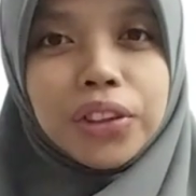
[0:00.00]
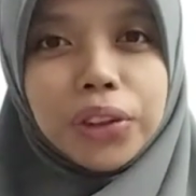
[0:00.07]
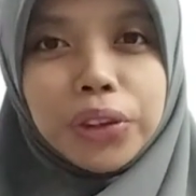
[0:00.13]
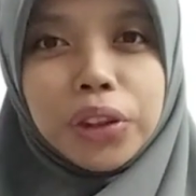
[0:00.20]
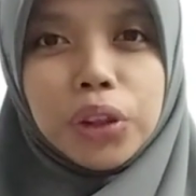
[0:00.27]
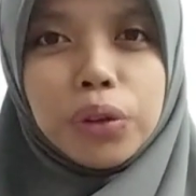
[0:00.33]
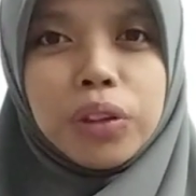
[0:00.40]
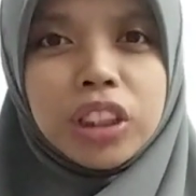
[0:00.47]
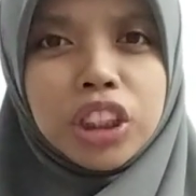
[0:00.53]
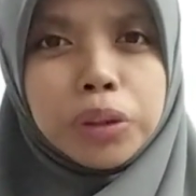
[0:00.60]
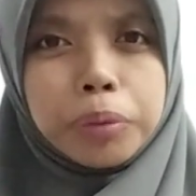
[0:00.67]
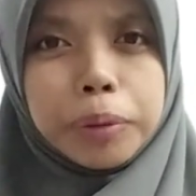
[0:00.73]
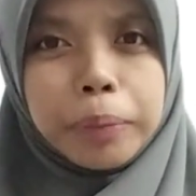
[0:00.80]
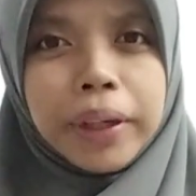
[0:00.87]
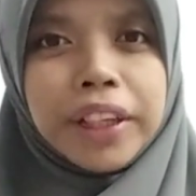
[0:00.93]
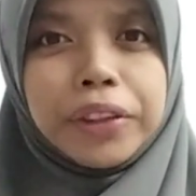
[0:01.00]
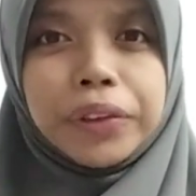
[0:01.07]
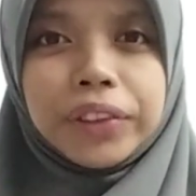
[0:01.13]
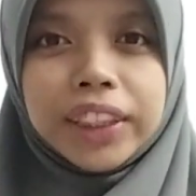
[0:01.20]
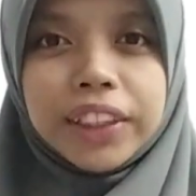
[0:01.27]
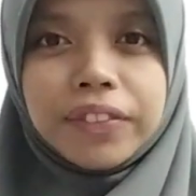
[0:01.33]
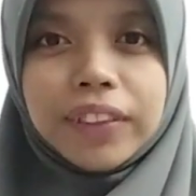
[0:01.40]
Don't know what to prepare
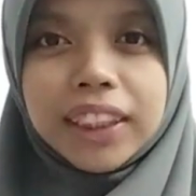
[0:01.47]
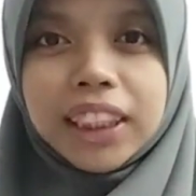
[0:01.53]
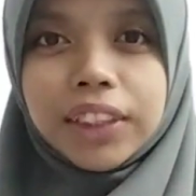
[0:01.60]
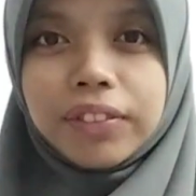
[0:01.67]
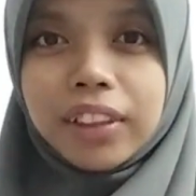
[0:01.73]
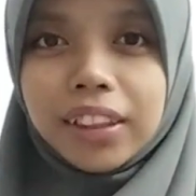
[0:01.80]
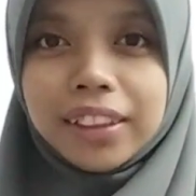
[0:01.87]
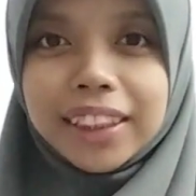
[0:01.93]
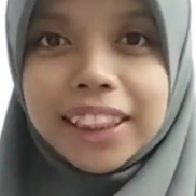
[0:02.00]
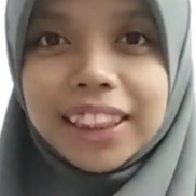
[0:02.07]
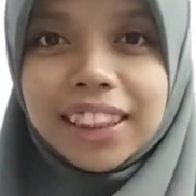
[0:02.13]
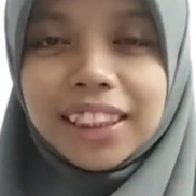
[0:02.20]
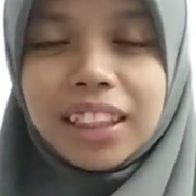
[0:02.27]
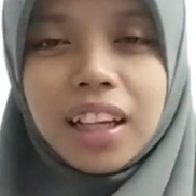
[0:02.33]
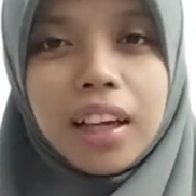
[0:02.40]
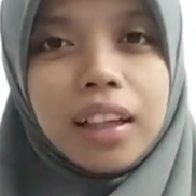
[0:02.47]
during the festive holidays?